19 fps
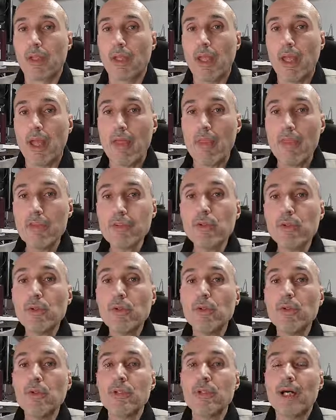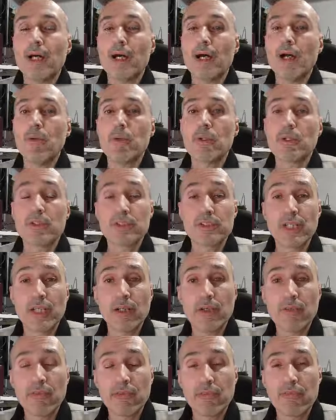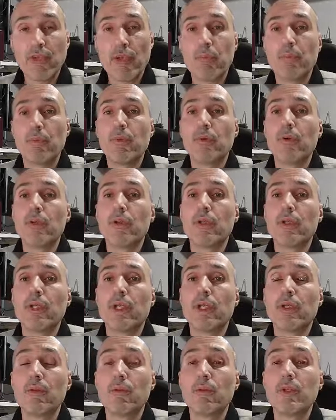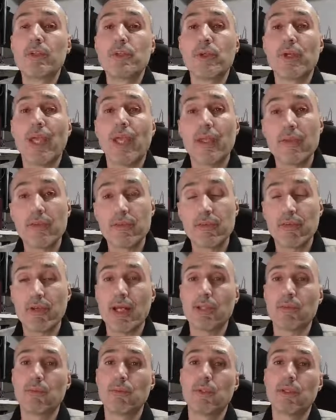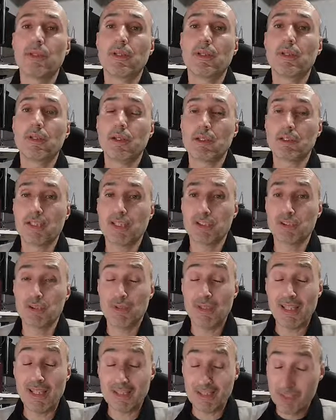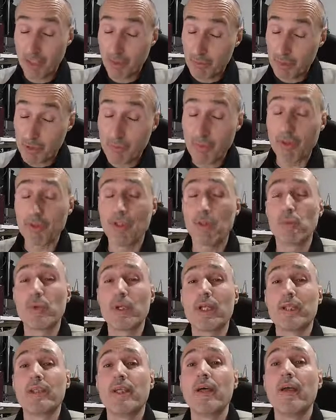And this concludes our second example in which you can interact with the large language model with